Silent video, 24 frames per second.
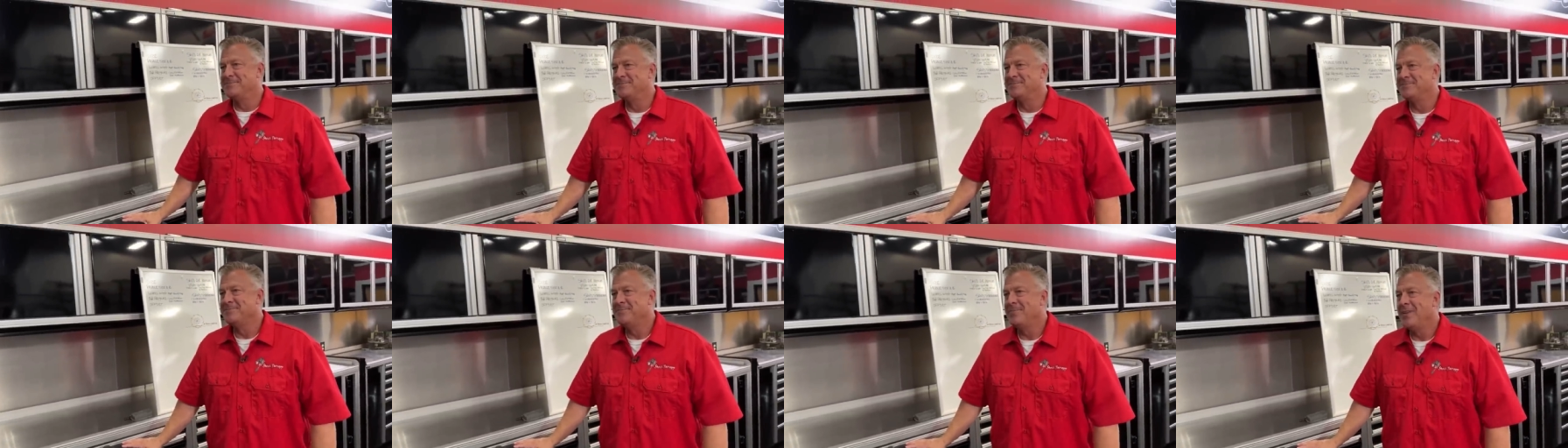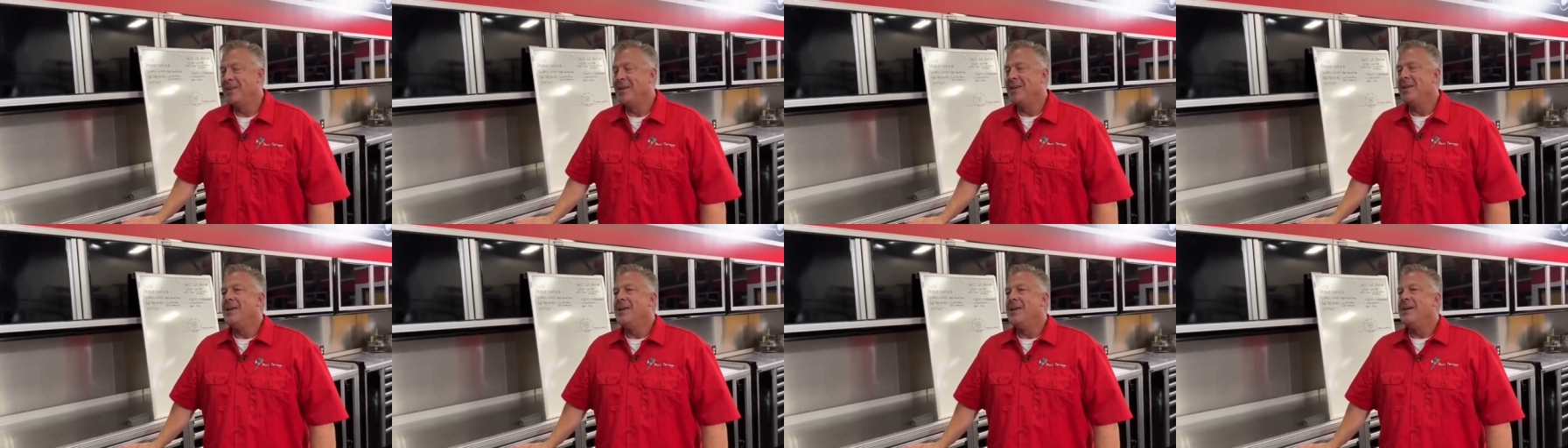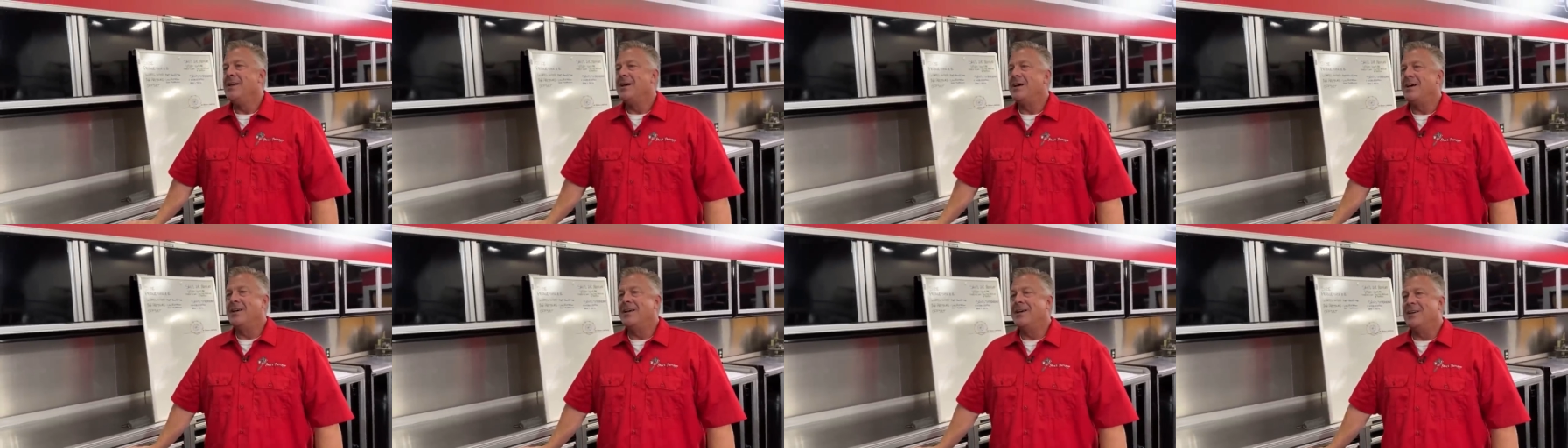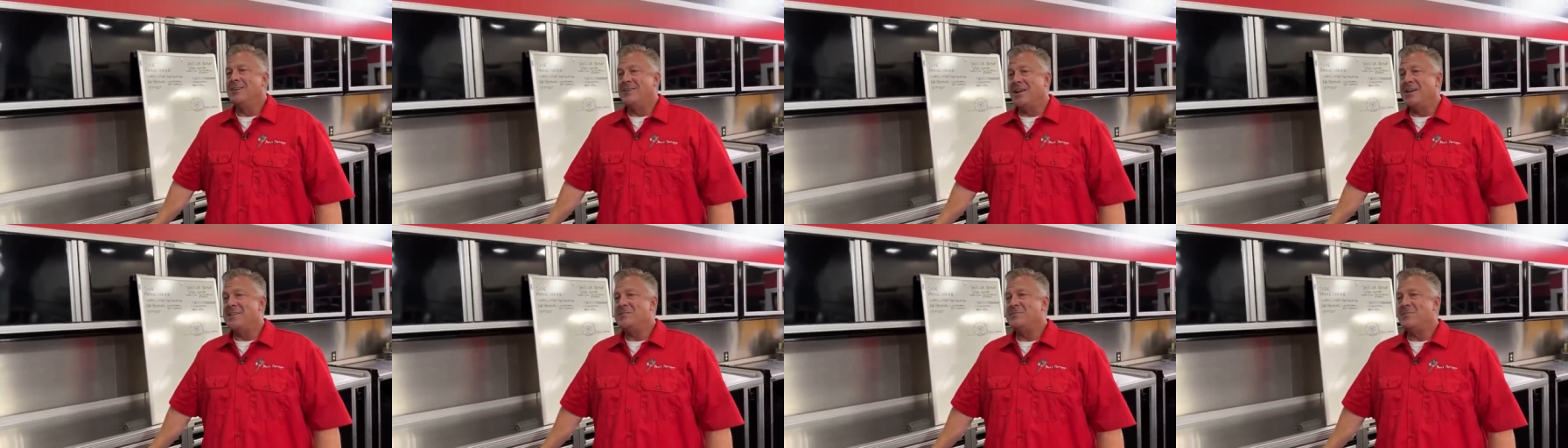That's fair.
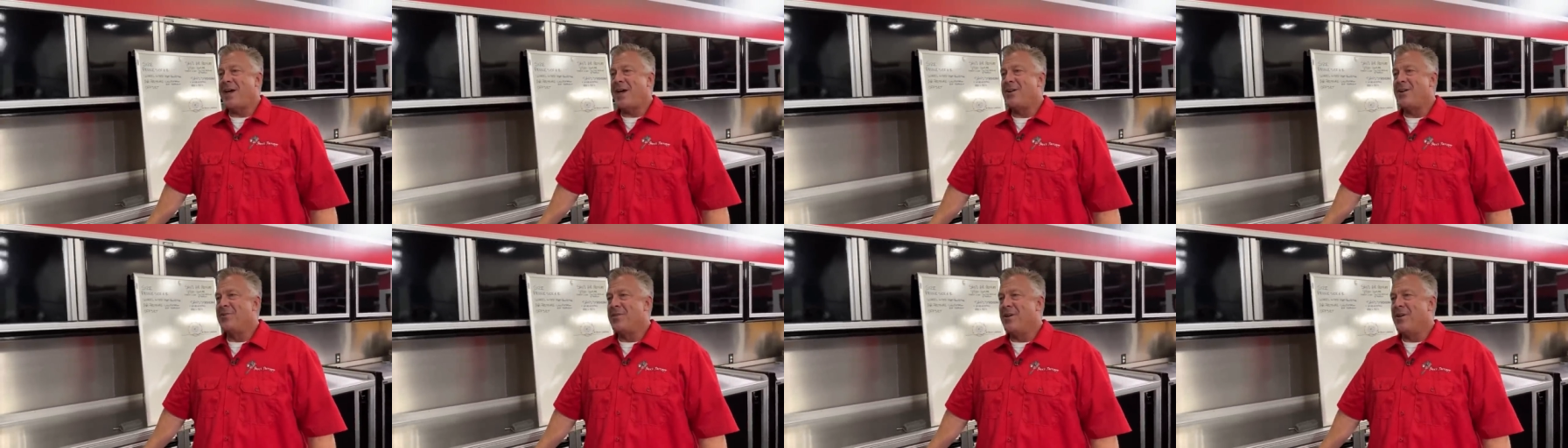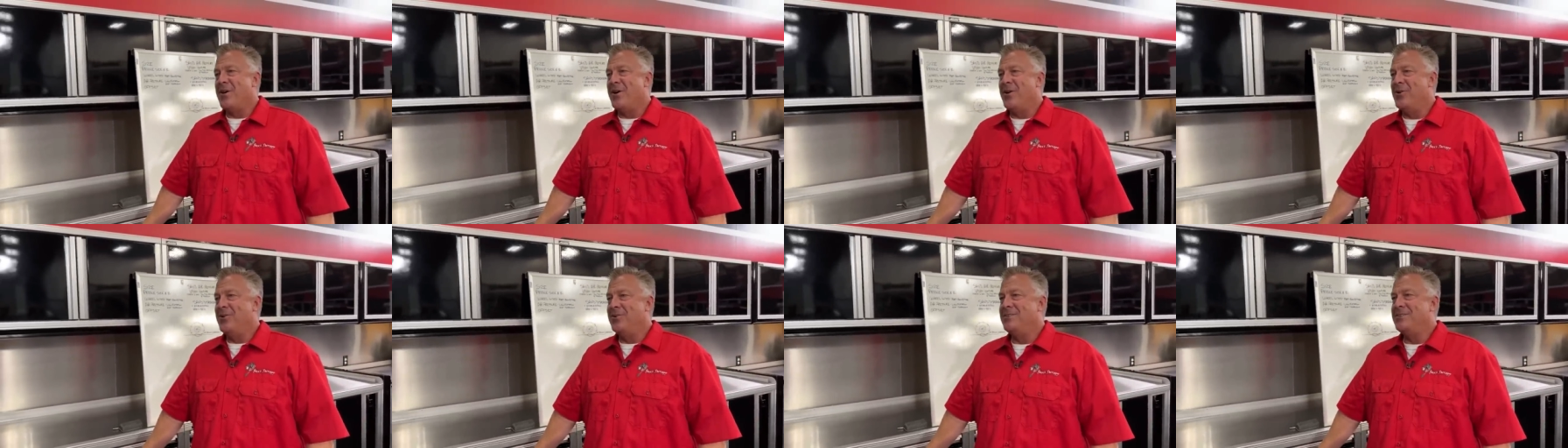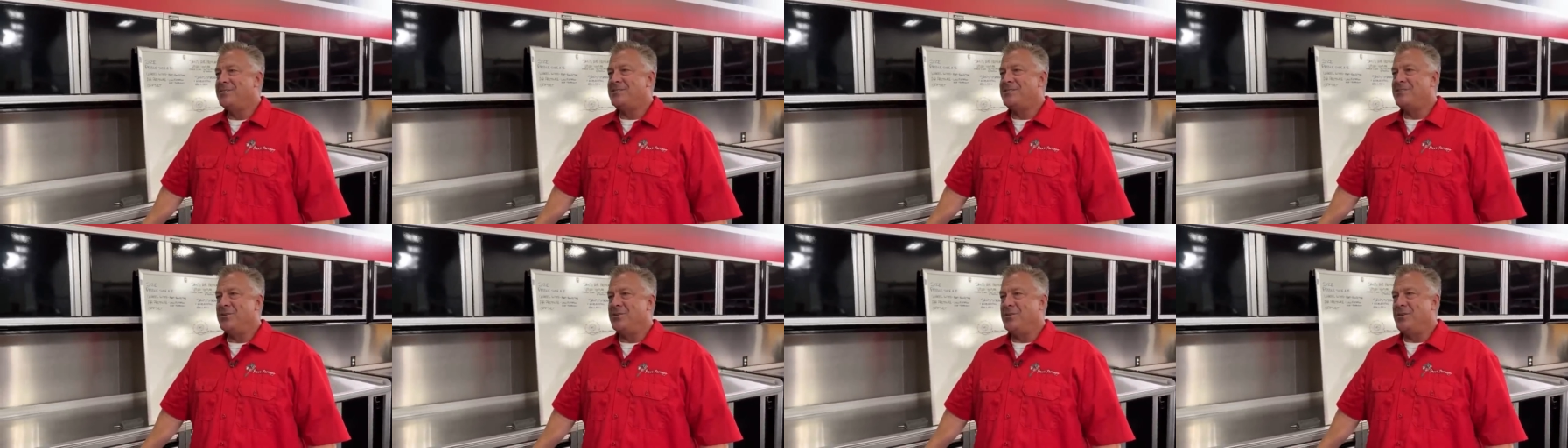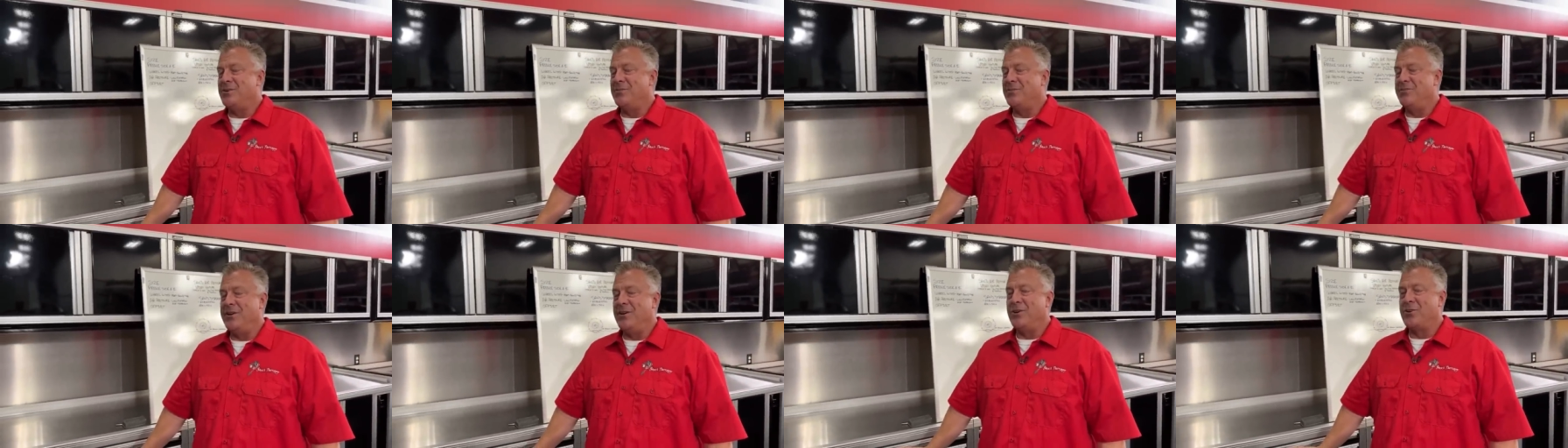It does matter, though, to
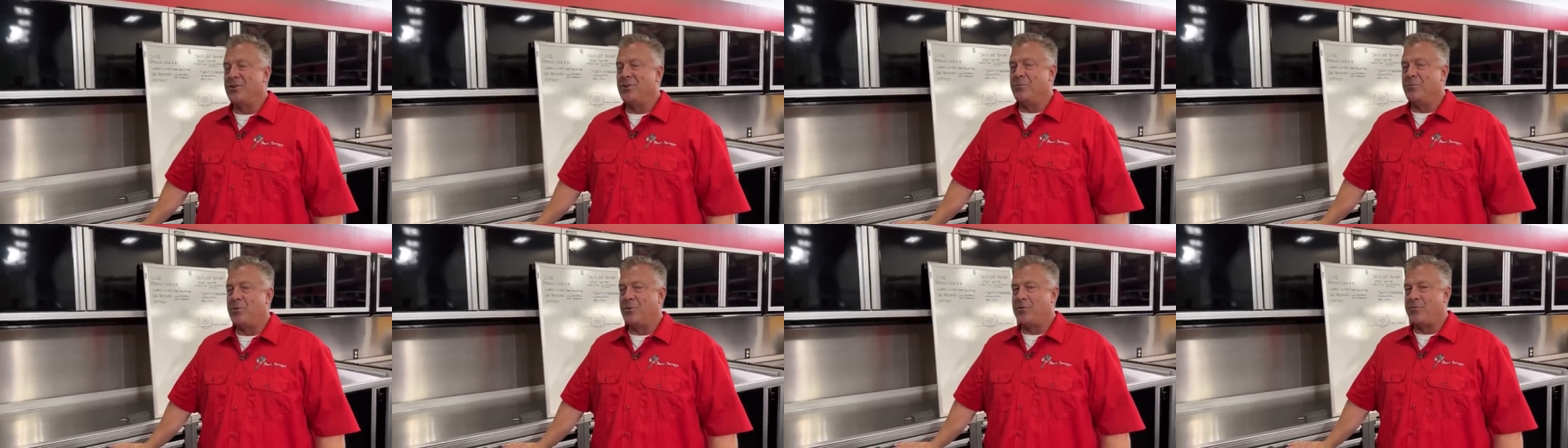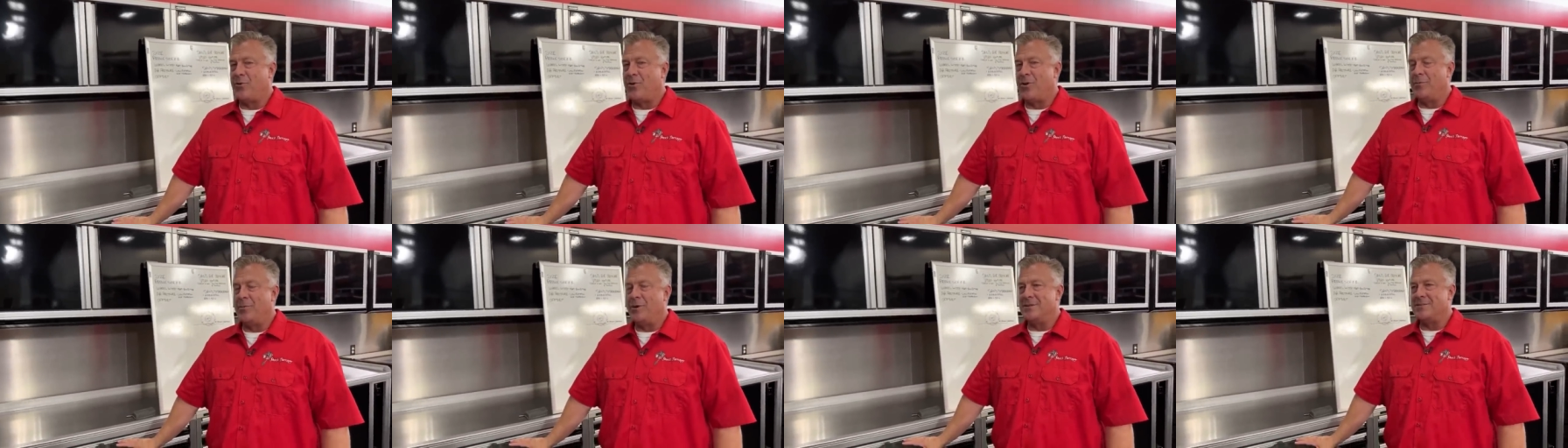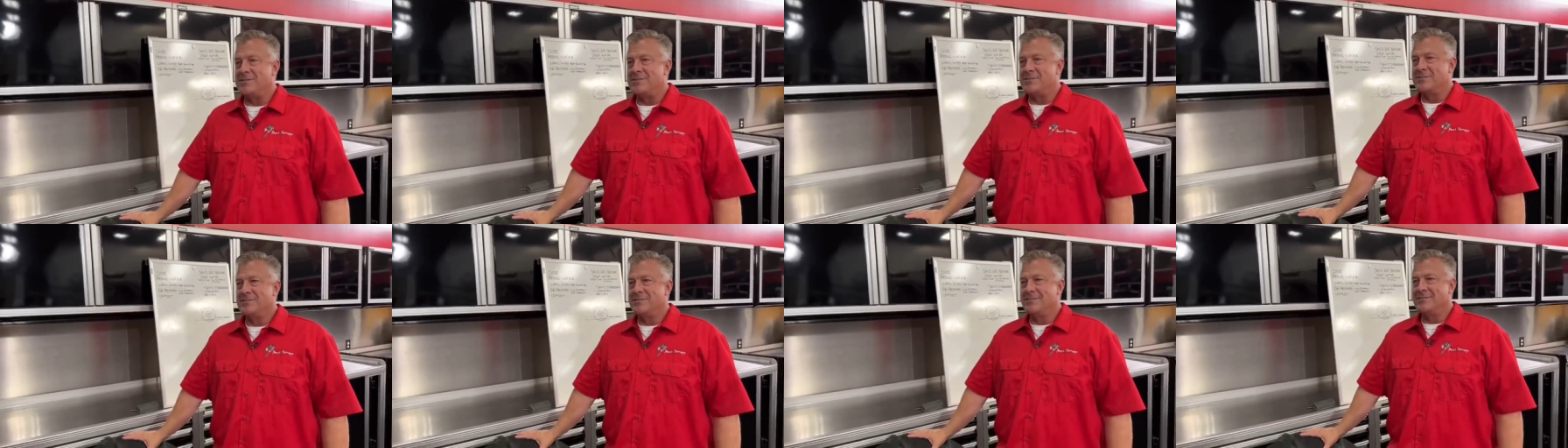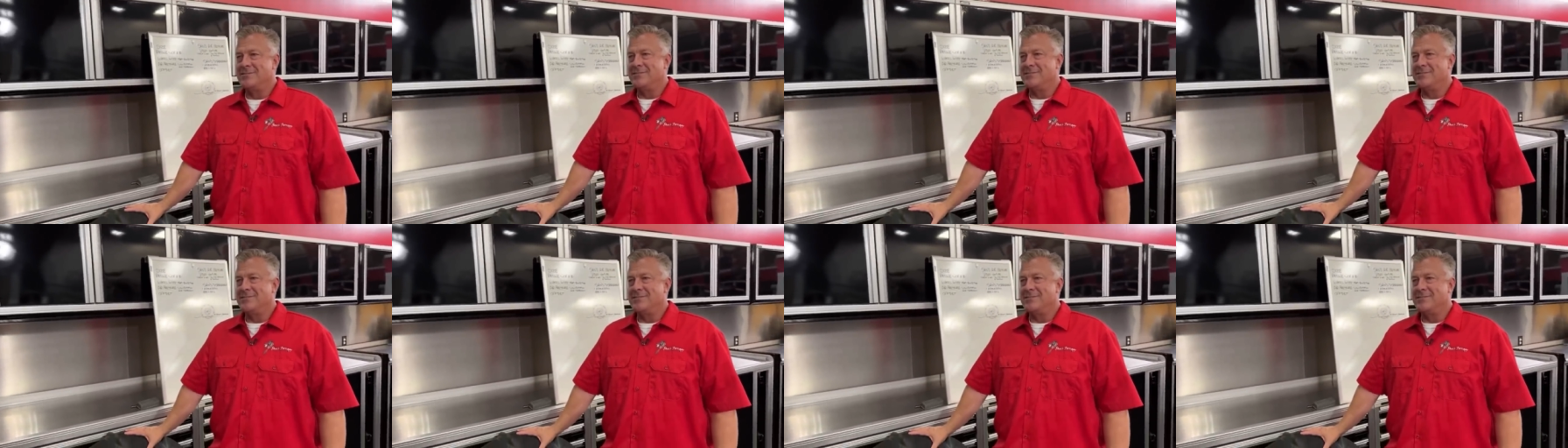your vehicle performance.